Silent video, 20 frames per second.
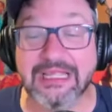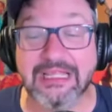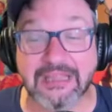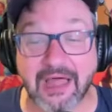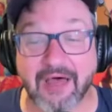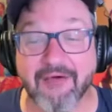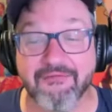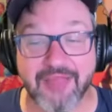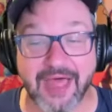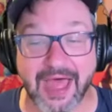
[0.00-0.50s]

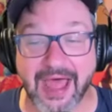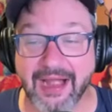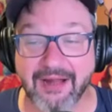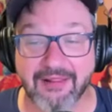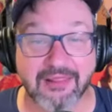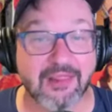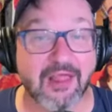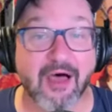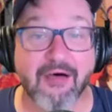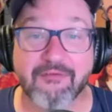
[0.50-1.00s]
love that i
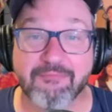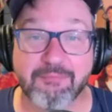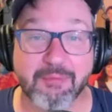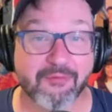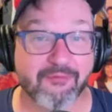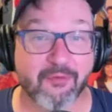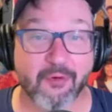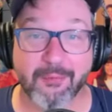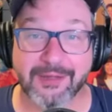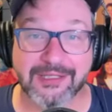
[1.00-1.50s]
love
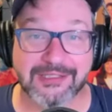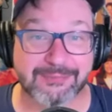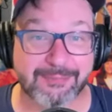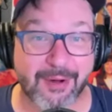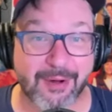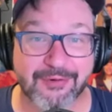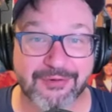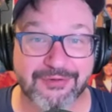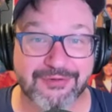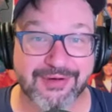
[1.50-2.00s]
performance
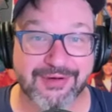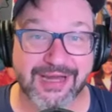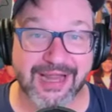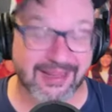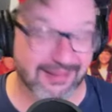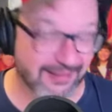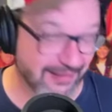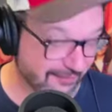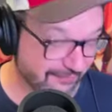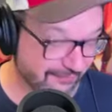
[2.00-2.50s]
poetry i
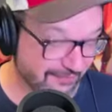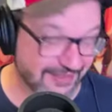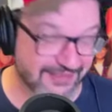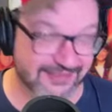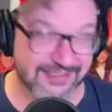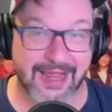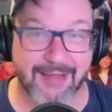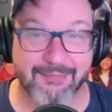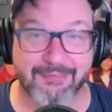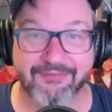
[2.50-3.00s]
love this
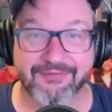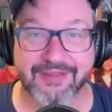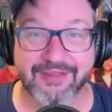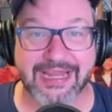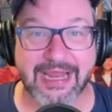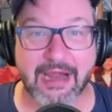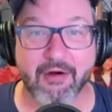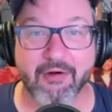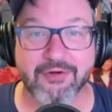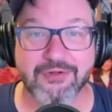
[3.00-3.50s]
yeah. type of like
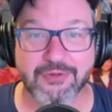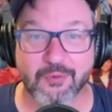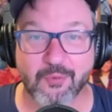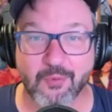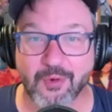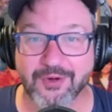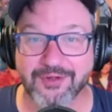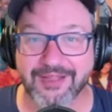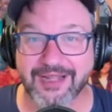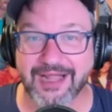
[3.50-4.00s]
character
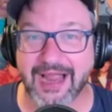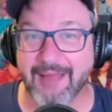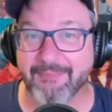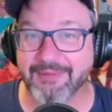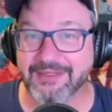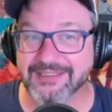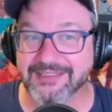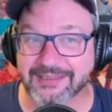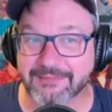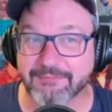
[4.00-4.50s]
work that
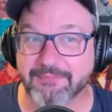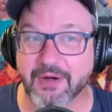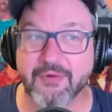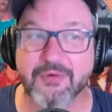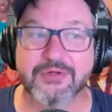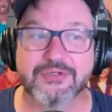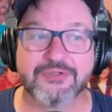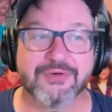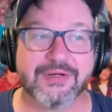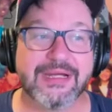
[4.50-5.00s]
happens in
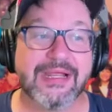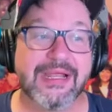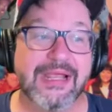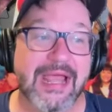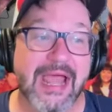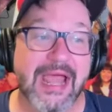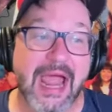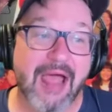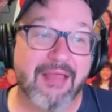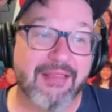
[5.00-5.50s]
poetry
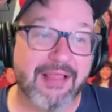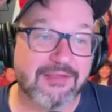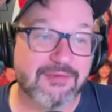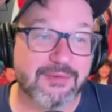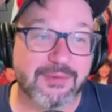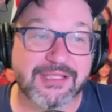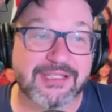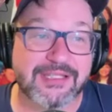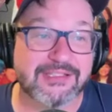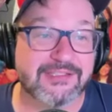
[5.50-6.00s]
and that's
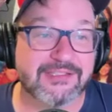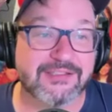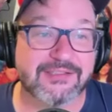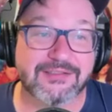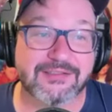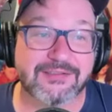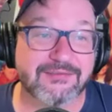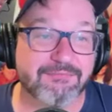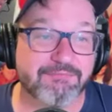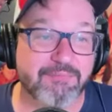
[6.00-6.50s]
what this
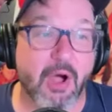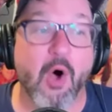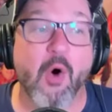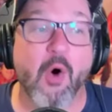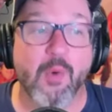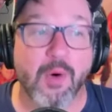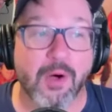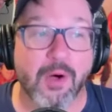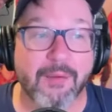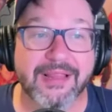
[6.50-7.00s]

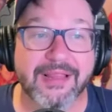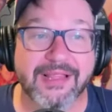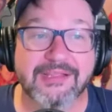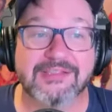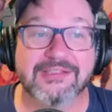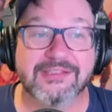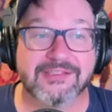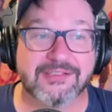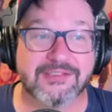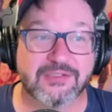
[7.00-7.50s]
poem this
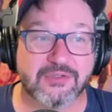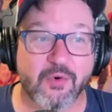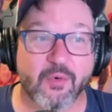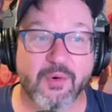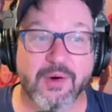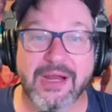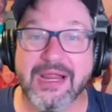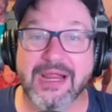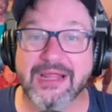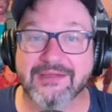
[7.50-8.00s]

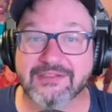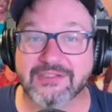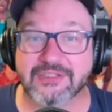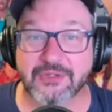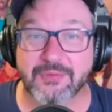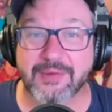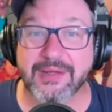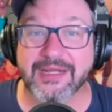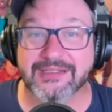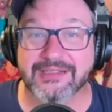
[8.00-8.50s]
story is
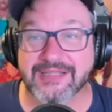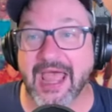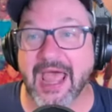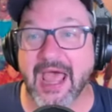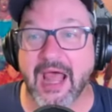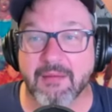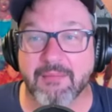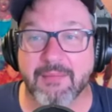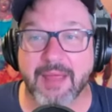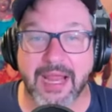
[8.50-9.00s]
doing is
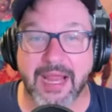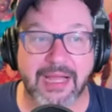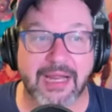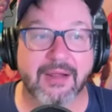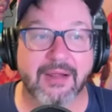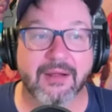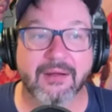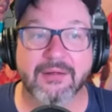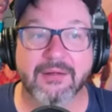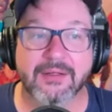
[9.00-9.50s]

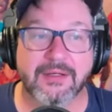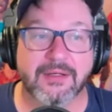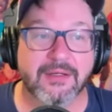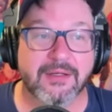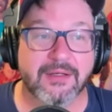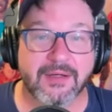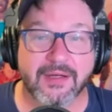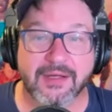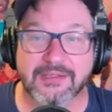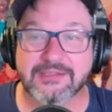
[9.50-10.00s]
animating
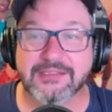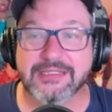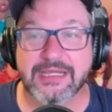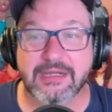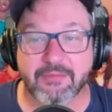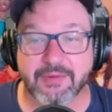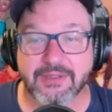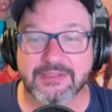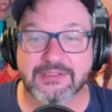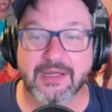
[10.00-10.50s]
a
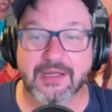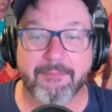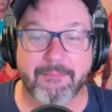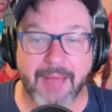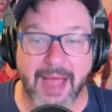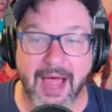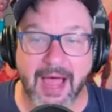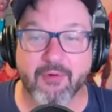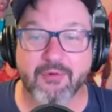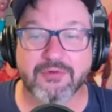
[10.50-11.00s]
sequence
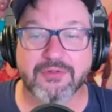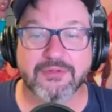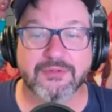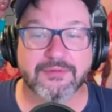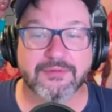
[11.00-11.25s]
about